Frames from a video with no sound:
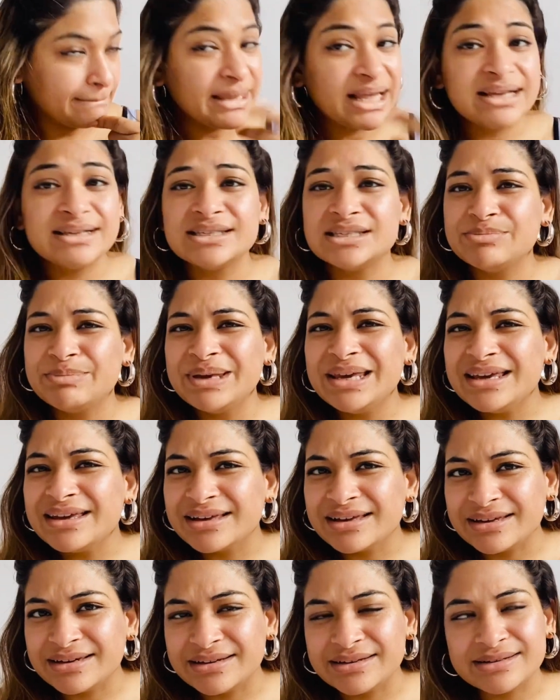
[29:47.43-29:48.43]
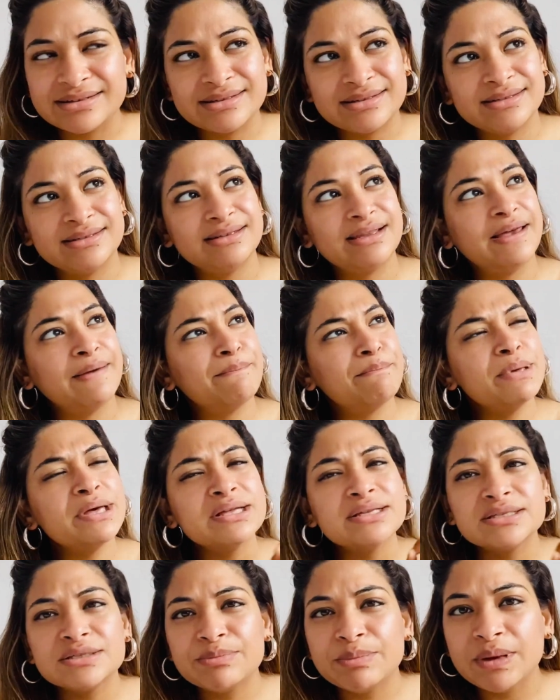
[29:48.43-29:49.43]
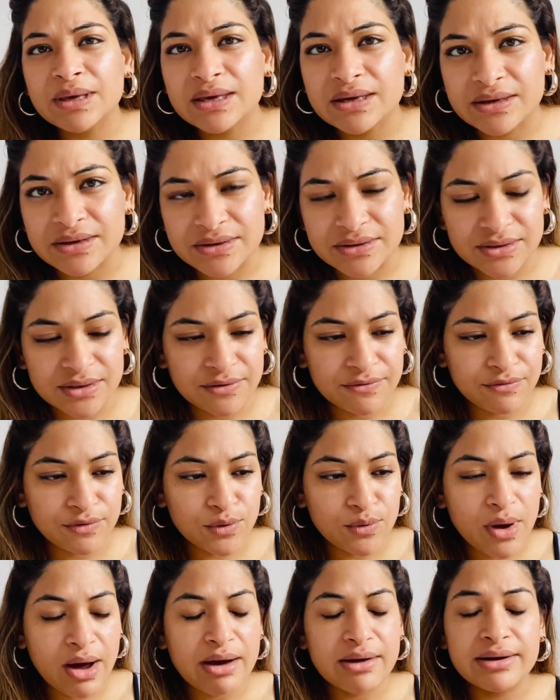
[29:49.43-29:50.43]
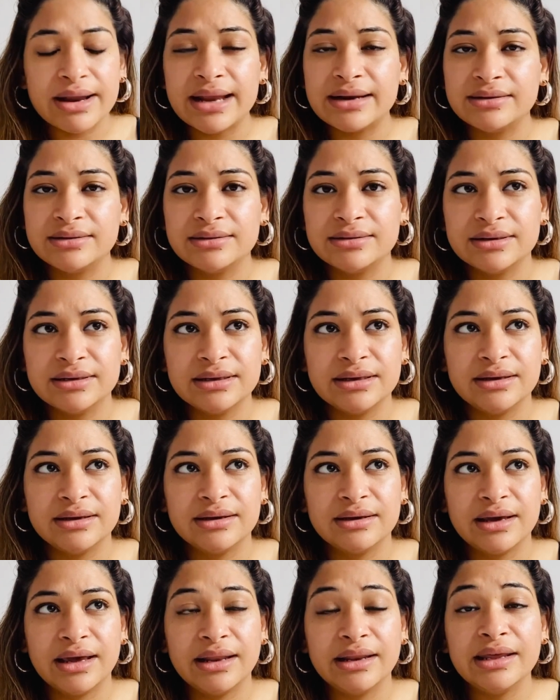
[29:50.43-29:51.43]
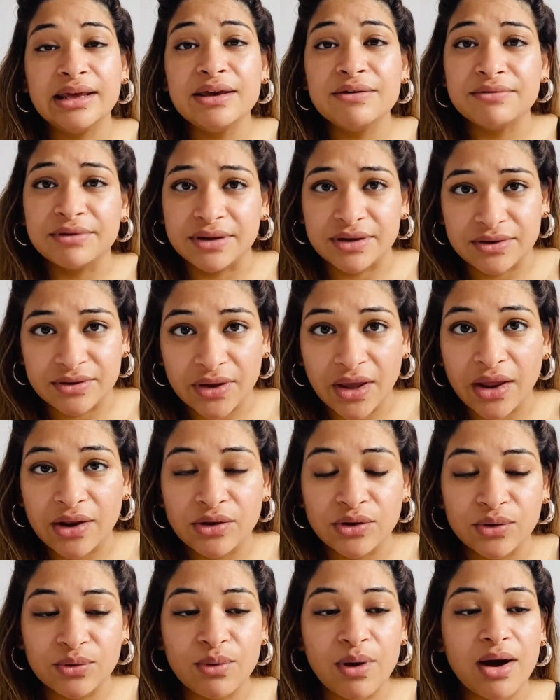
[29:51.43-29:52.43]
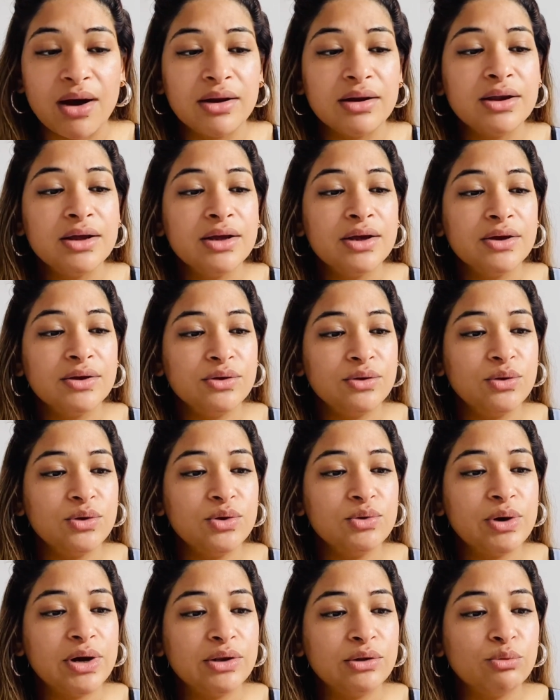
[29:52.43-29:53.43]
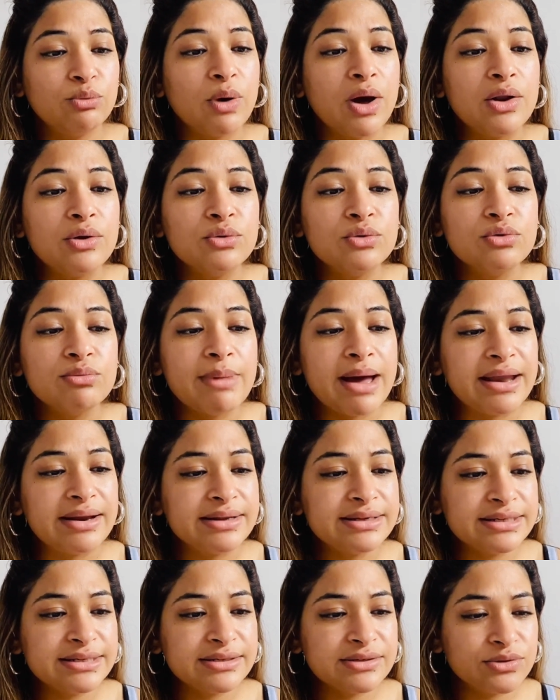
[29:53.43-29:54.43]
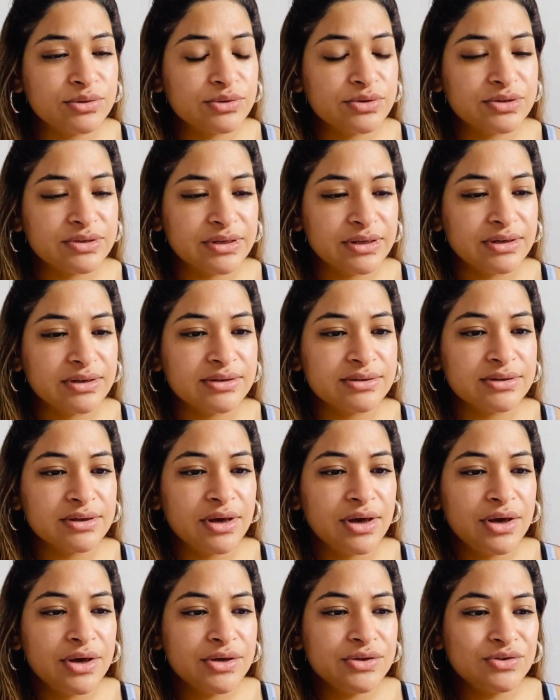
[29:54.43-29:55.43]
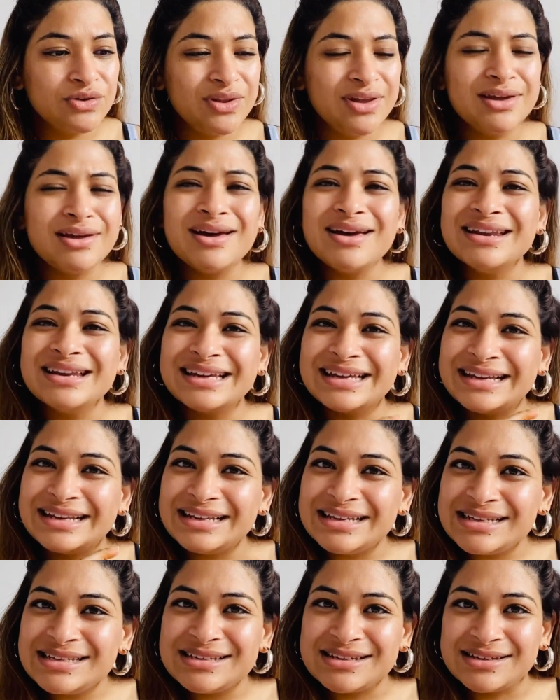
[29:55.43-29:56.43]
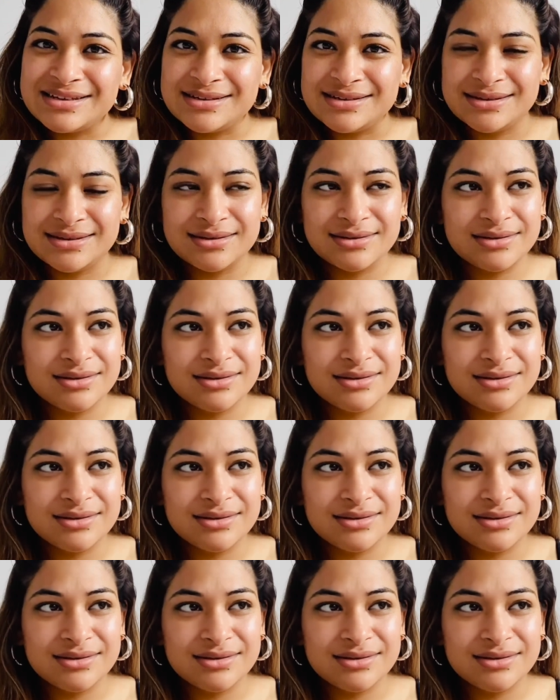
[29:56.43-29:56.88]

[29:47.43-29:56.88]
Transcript: speakers, like big speakers, if you are at an event and you are, you are the one who manages those things, so there are glitches,